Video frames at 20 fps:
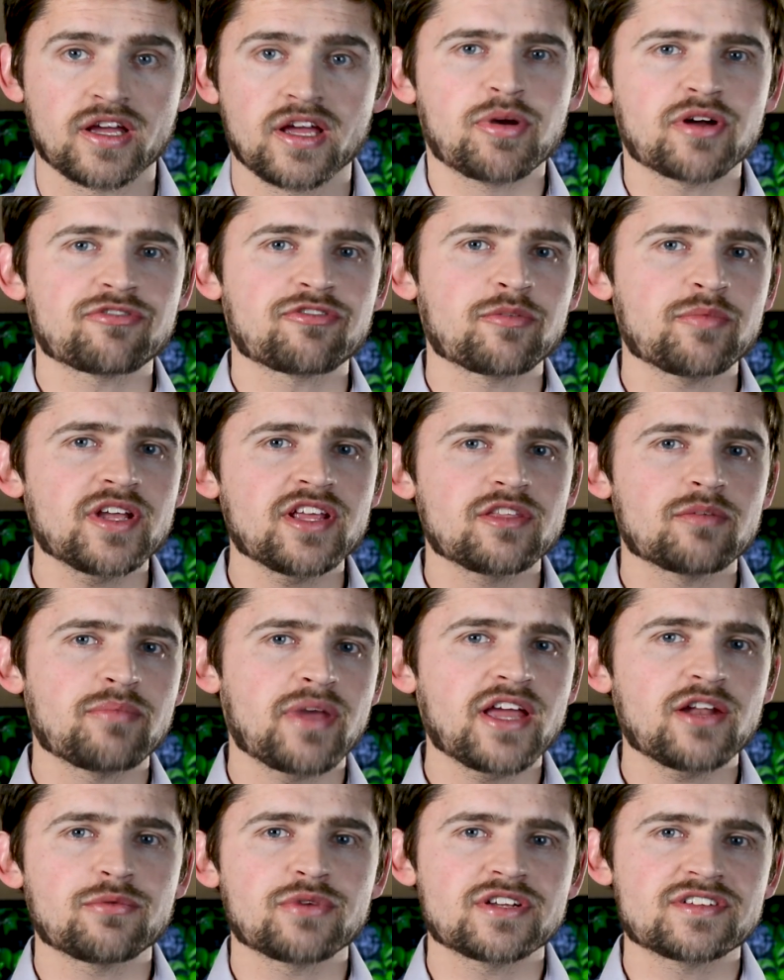But for me, the
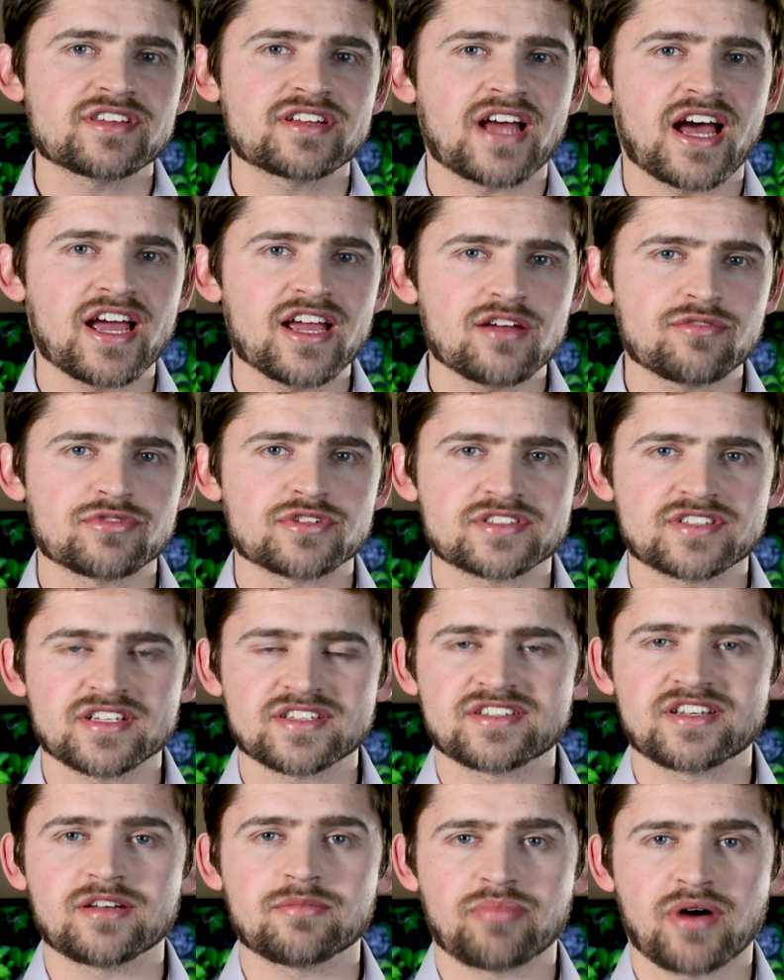main reason I have
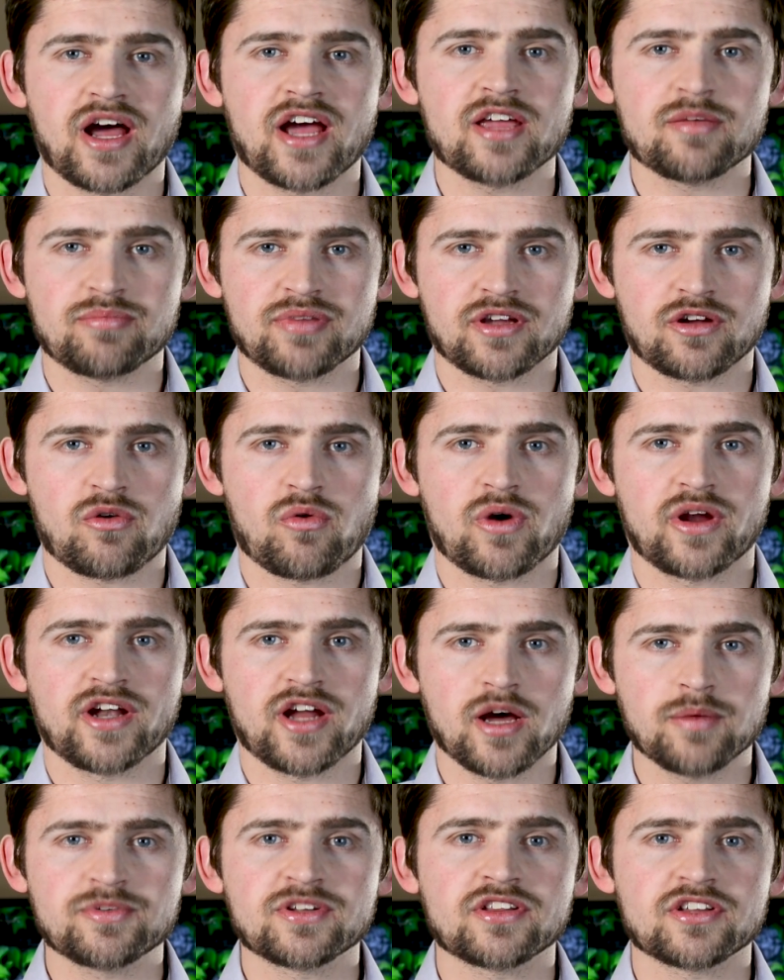resisted buying Bitcoin
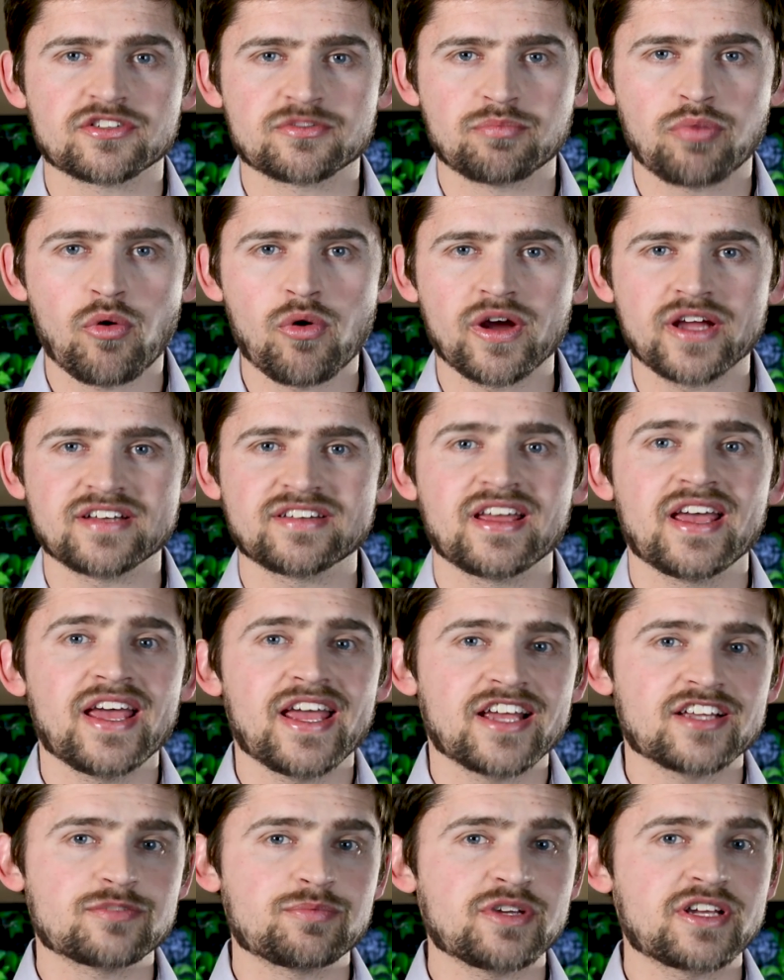up to this point
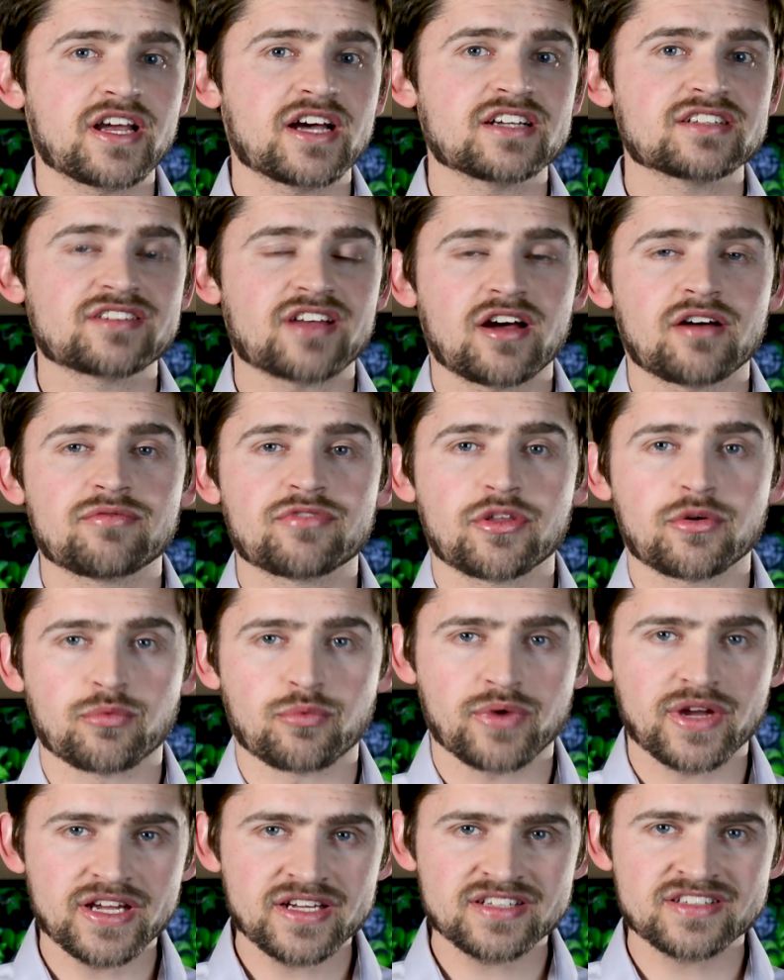is because of the
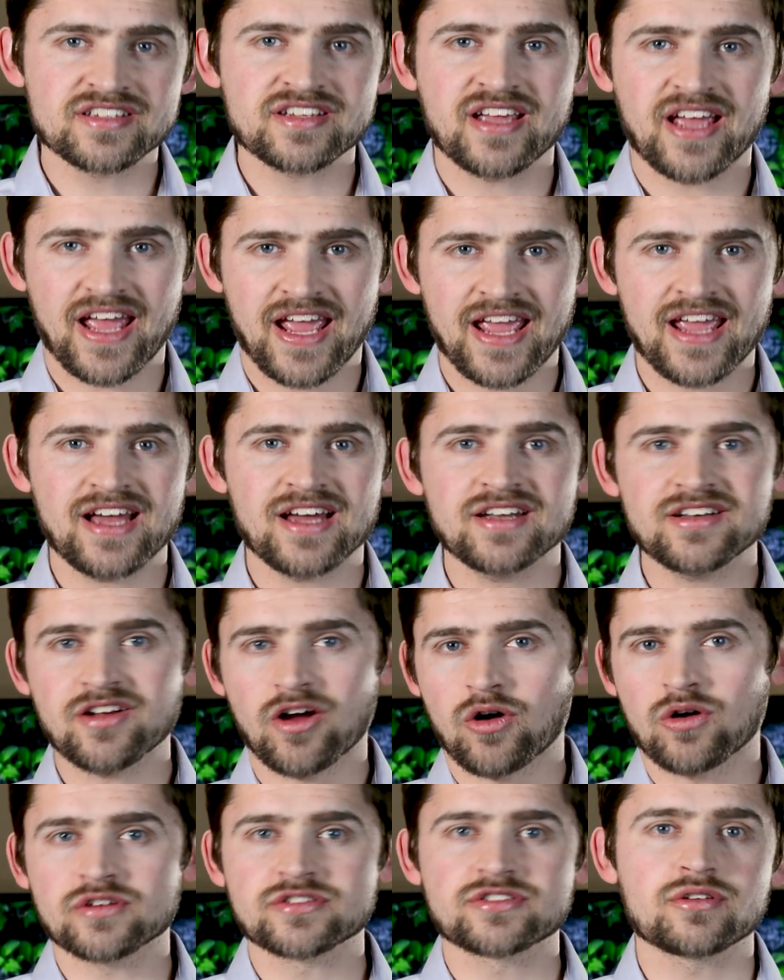risk and
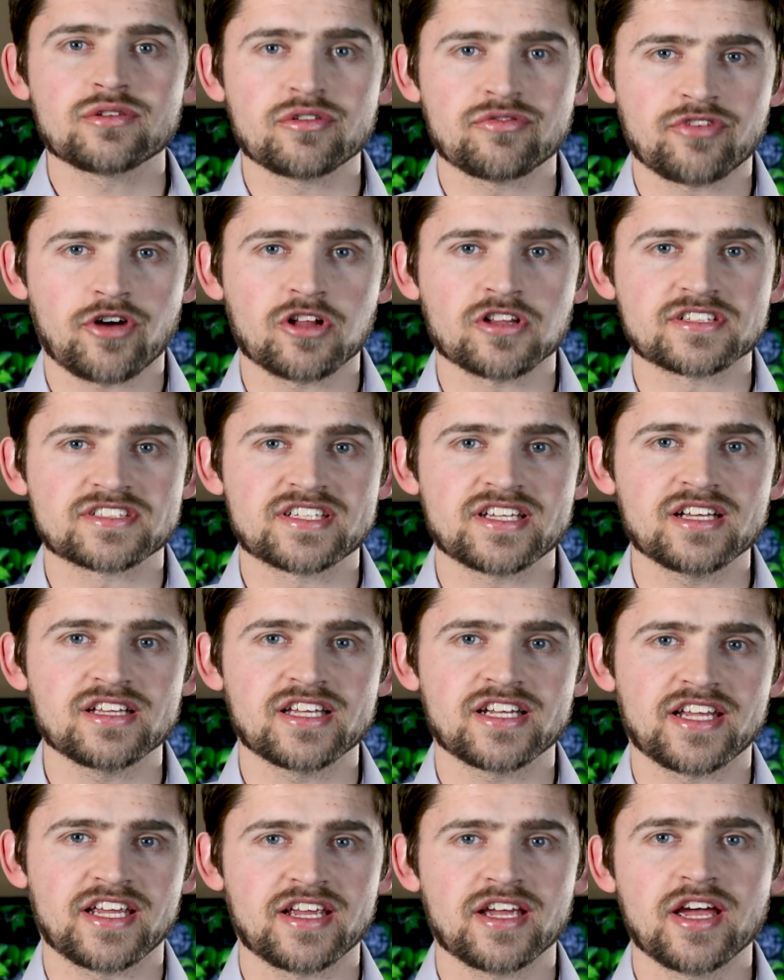also the
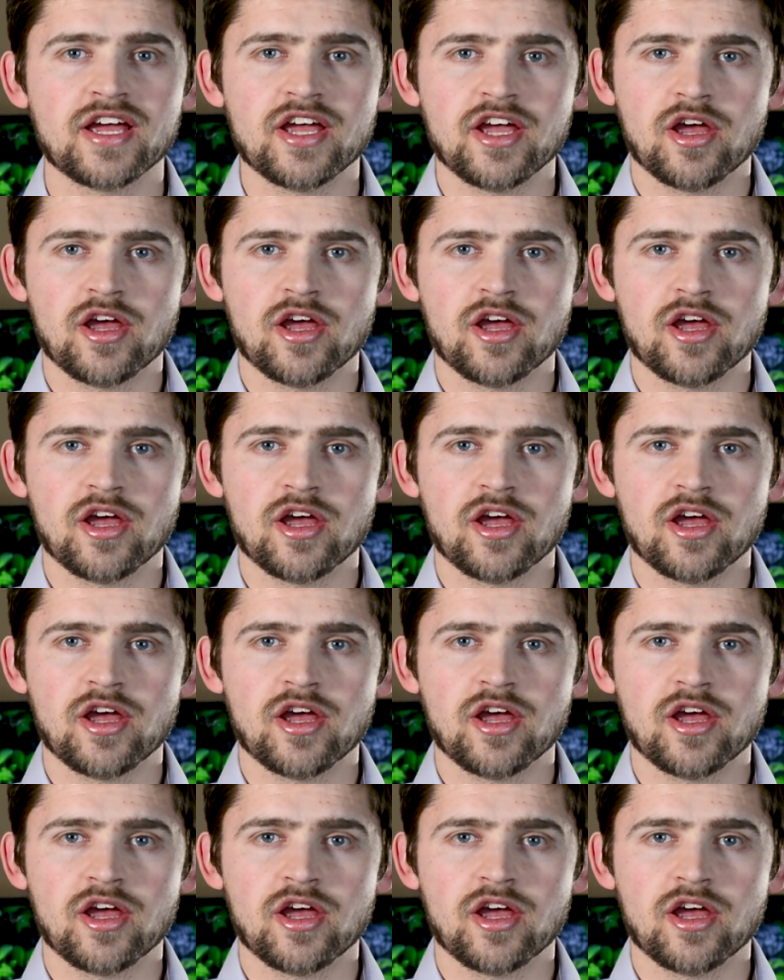volatility.